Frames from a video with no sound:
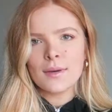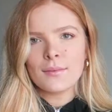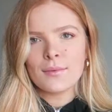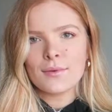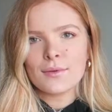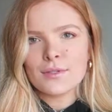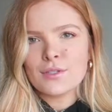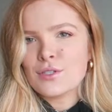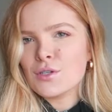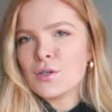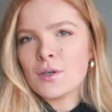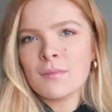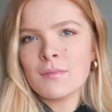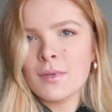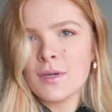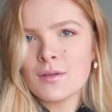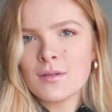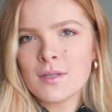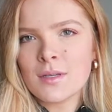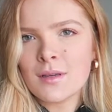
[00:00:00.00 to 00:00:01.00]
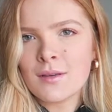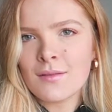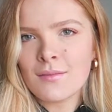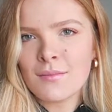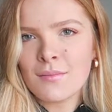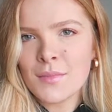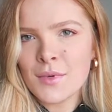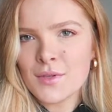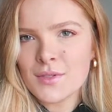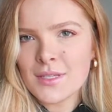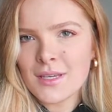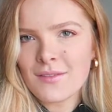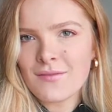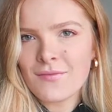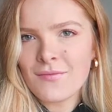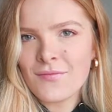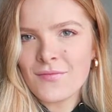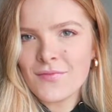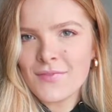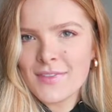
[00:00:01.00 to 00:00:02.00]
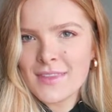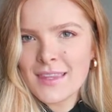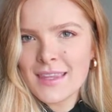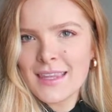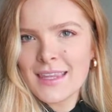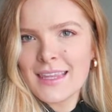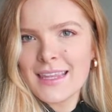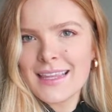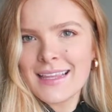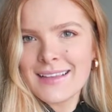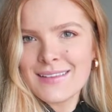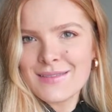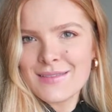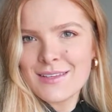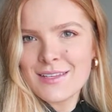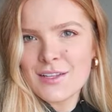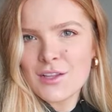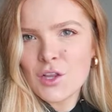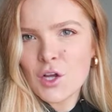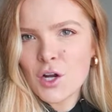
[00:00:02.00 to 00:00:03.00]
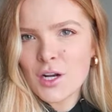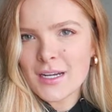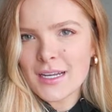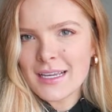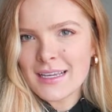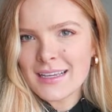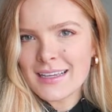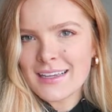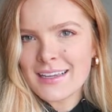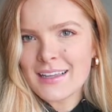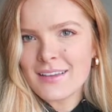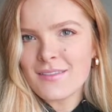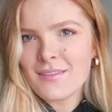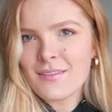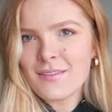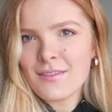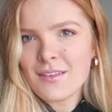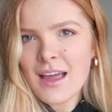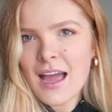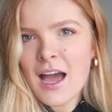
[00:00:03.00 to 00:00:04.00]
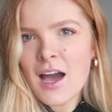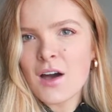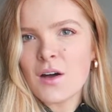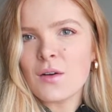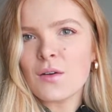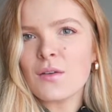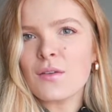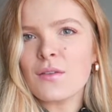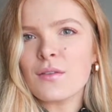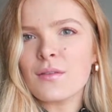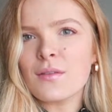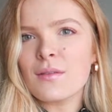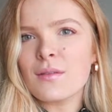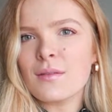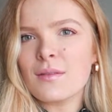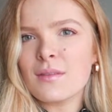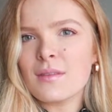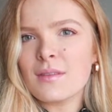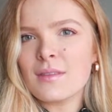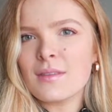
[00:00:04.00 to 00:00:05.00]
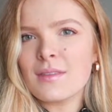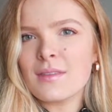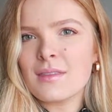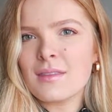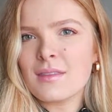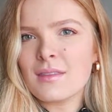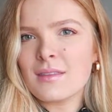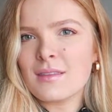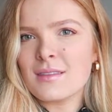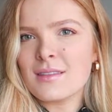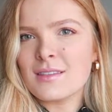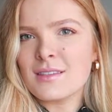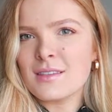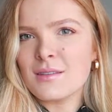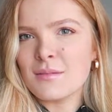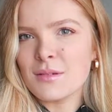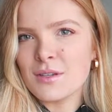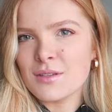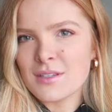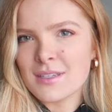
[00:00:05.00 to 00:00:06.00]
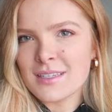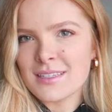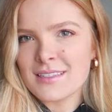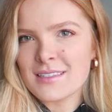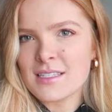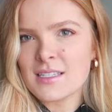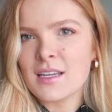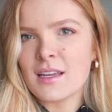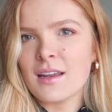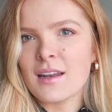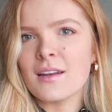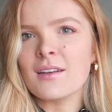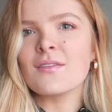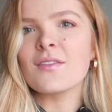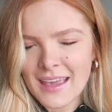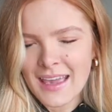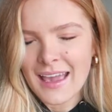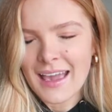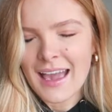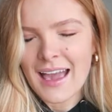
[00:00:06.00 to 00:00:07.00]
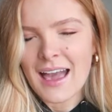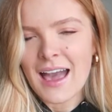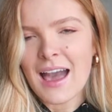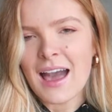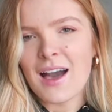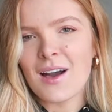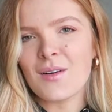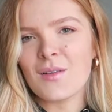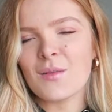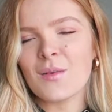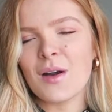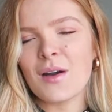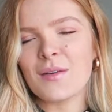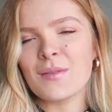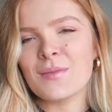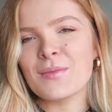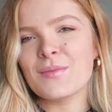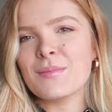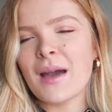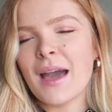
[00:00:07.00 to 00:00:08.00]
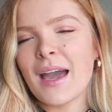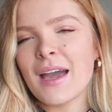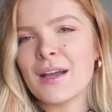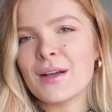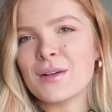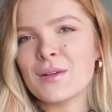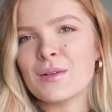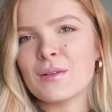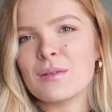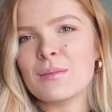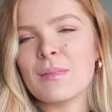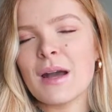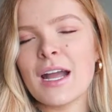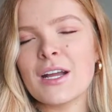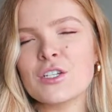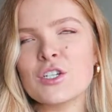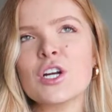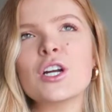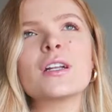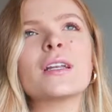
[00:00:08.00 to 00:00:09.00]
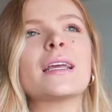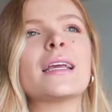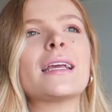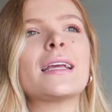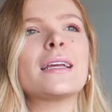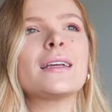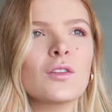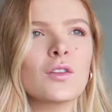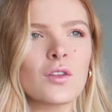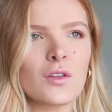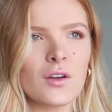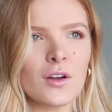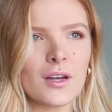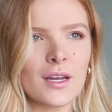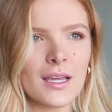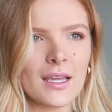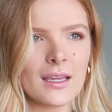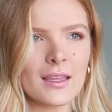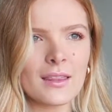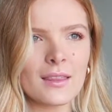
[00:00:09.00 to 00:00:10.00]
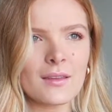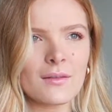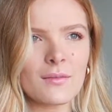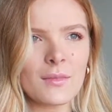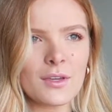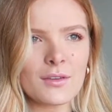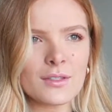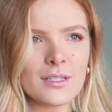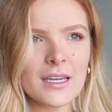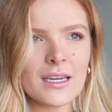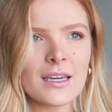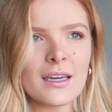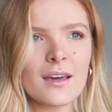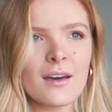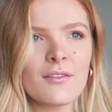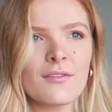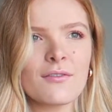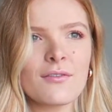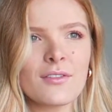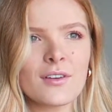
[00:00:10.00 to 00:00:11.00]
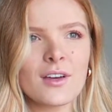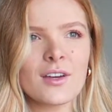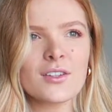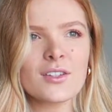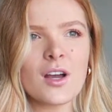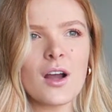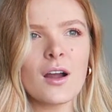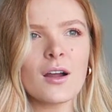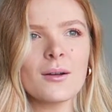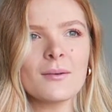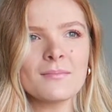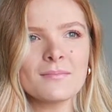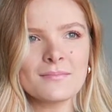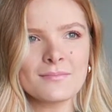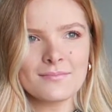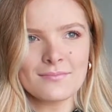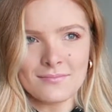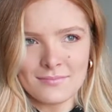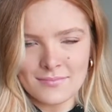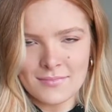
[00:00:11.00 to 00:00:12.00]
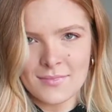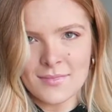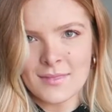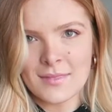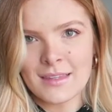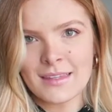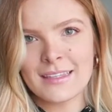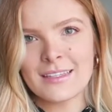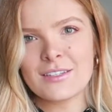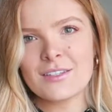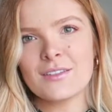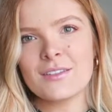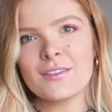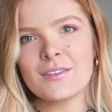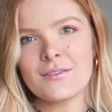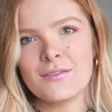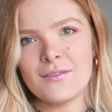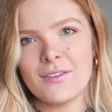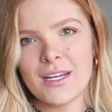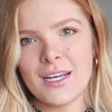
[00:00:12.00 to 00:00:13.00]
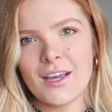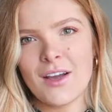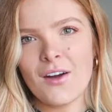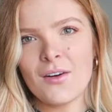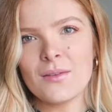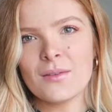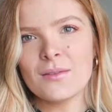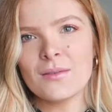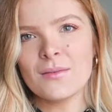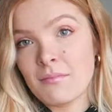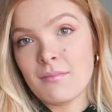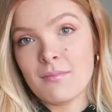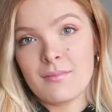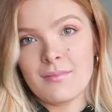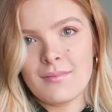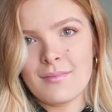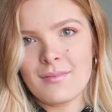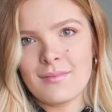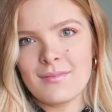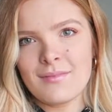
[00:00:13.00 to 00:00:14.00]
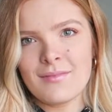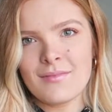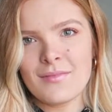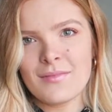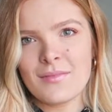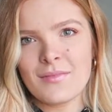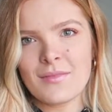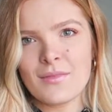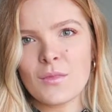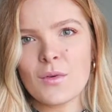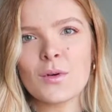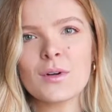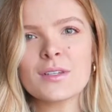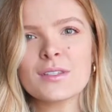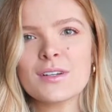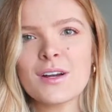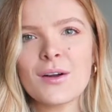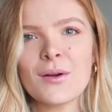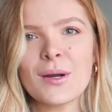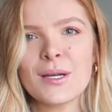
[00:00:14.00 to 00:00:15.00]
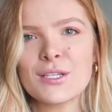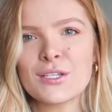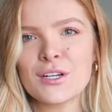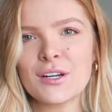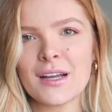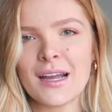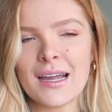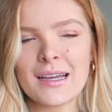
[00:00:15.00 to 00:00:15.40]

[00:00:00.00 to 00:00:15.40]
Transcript: Maybe we'll do a music, music, learning how the music is done. A how of uh, my my journey learning the music of the guitar video. The World's our oyster,